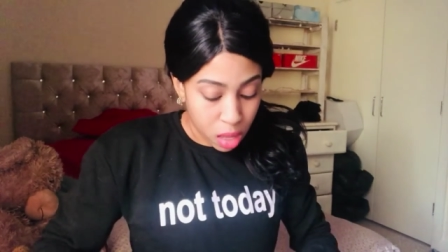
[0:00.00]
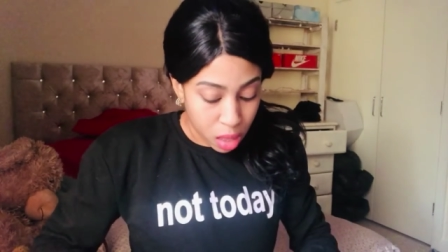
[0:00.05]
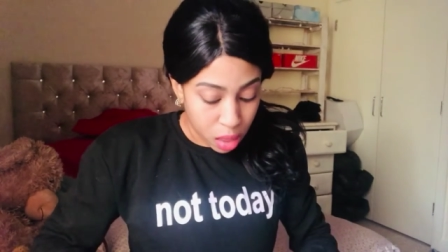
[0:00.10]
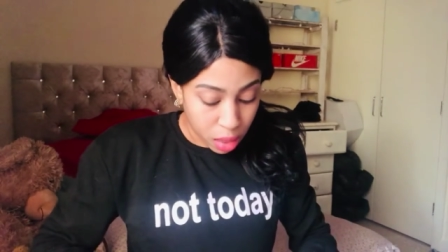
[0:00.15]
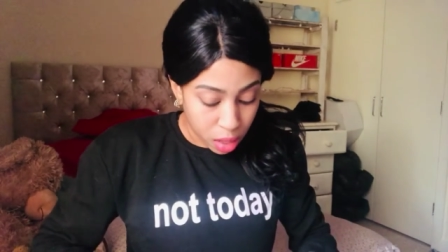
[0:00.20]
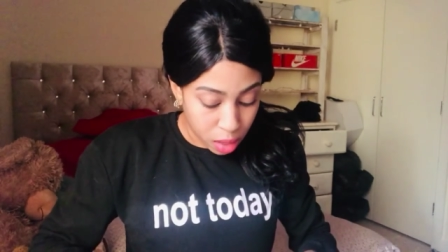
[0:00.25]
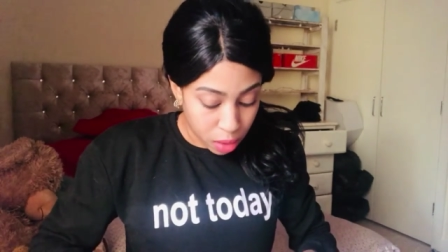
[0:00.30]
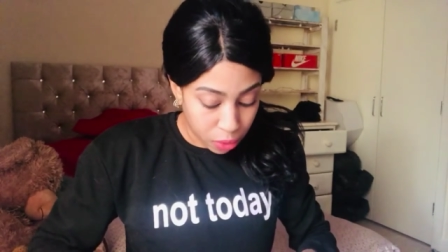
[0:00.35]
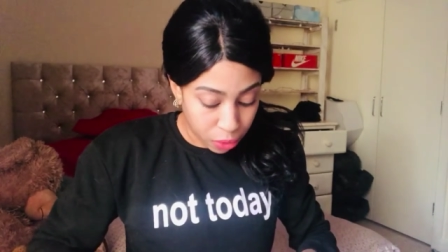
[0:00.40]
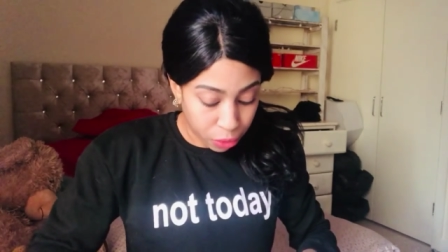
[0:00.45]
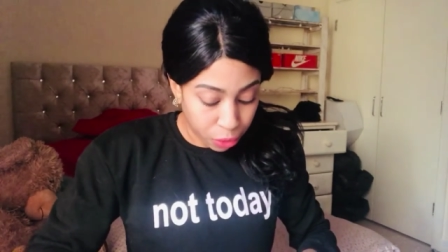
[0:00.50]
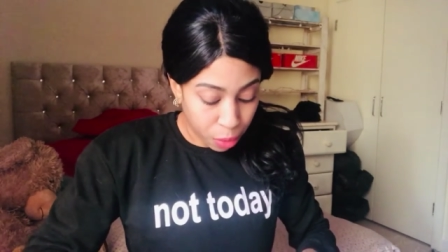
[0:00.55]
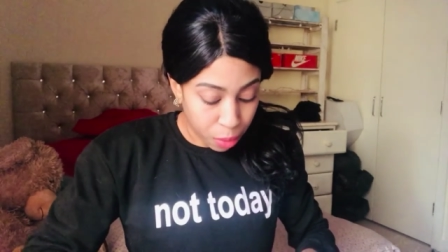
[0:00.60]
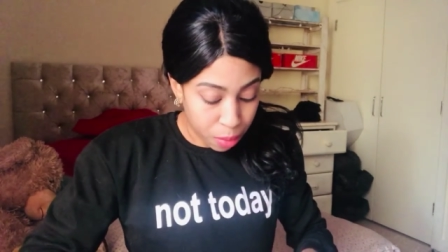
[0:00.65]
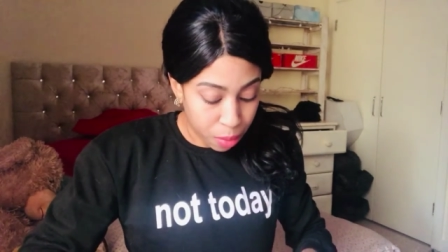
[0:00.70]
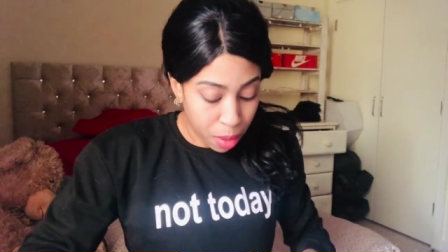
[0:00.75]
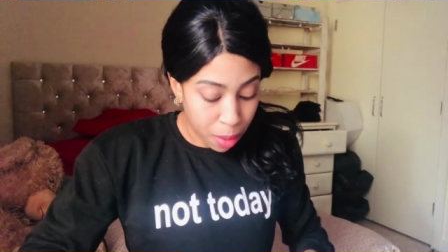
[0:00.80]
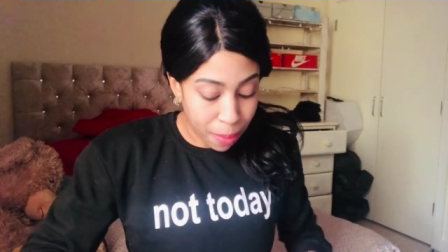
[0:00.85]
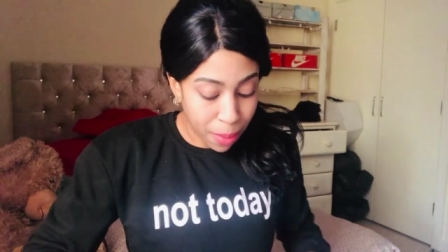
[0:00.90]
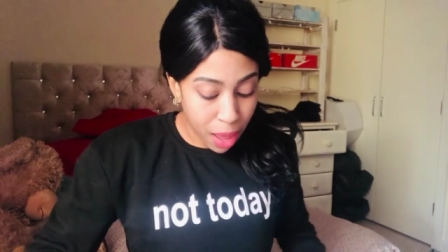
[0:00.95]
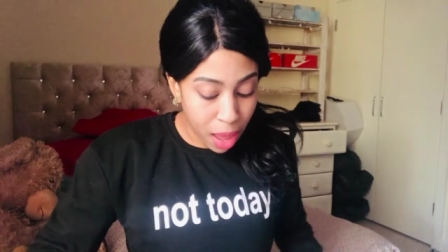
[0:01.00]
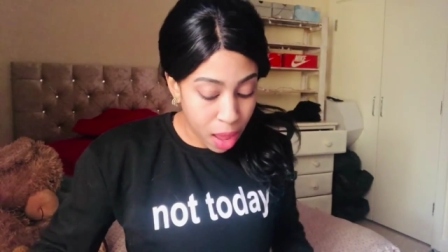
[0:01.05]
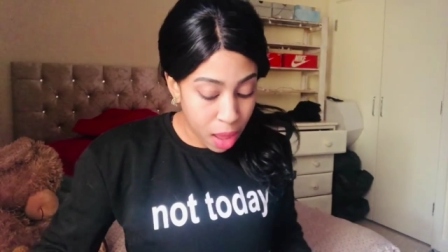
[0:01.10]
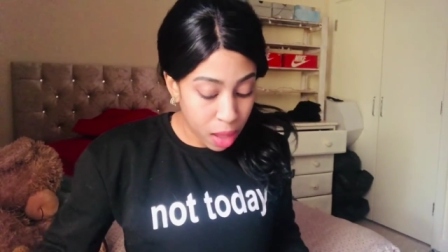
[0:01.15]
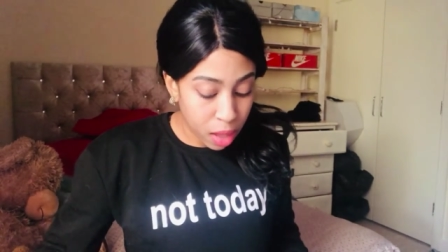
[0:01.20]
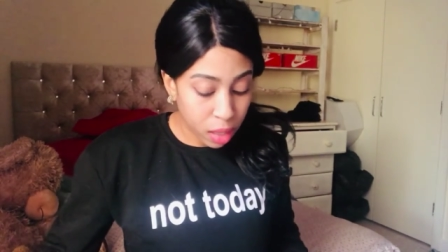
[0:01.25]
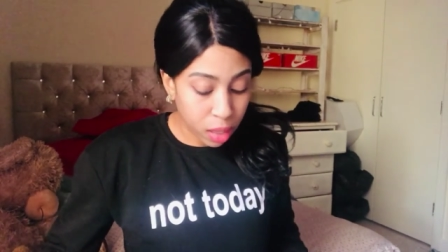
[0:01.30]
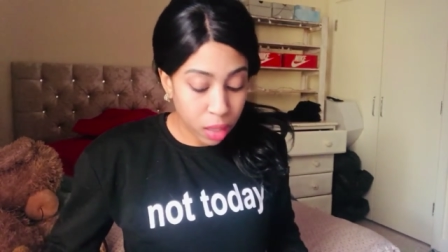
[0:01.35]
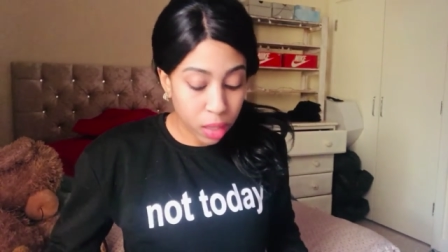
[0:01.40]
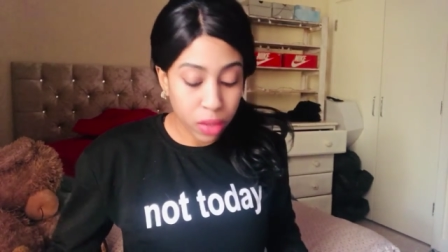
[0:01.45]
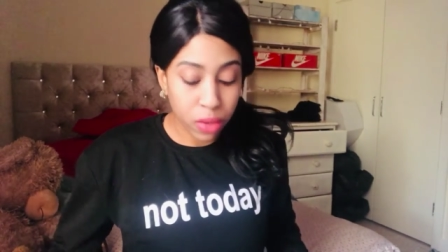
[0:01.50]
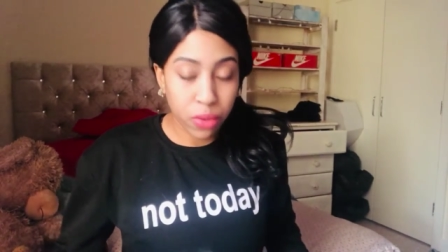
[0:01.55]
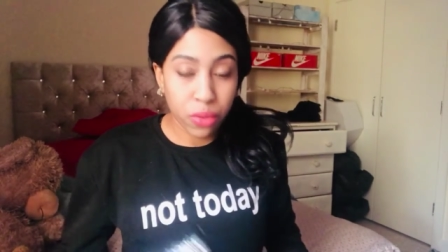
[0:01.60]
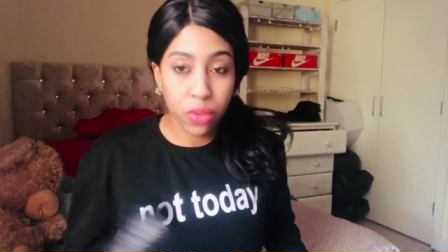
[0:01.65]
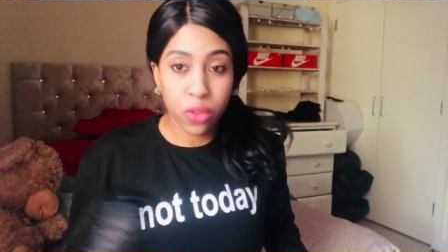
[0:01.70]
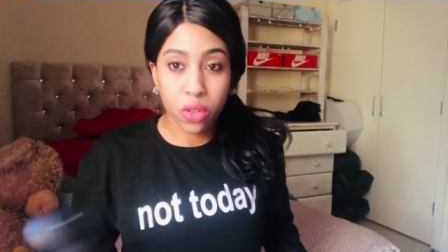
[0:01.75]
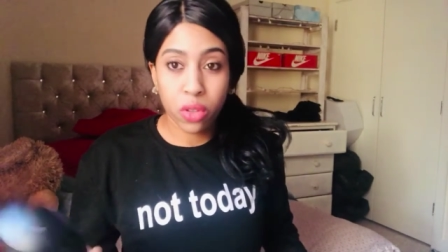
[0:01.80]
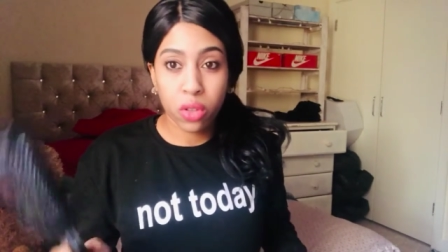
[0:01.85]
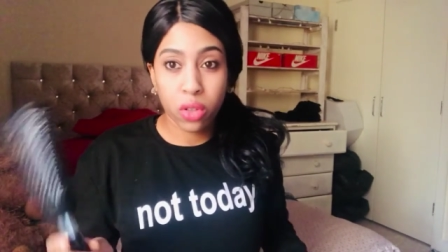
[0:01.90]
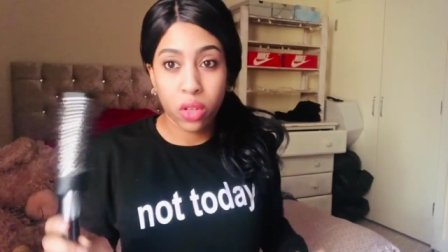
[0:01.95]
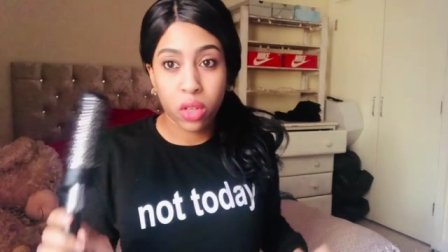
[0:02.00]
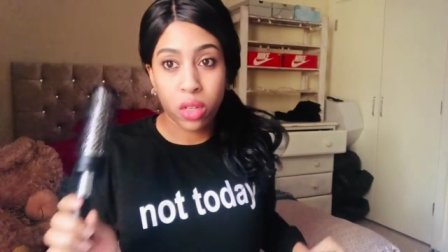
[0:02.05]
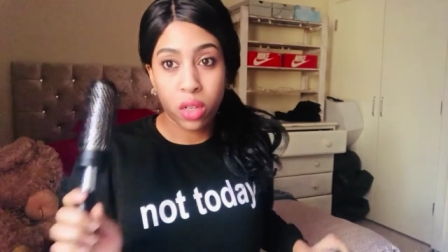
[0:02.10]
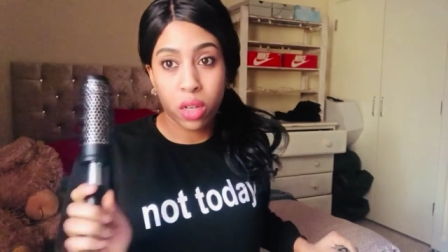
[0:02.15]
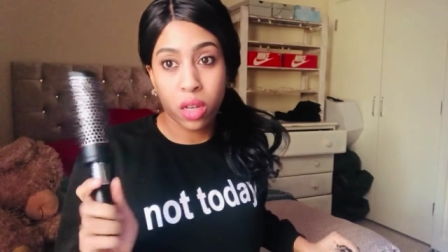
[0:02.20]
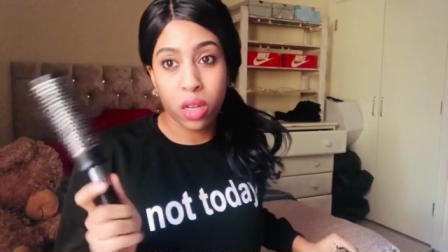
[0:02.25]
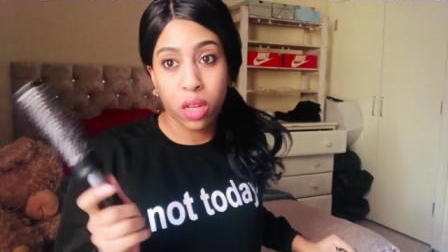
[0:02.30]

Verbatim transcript: then from my bag I'm just gonna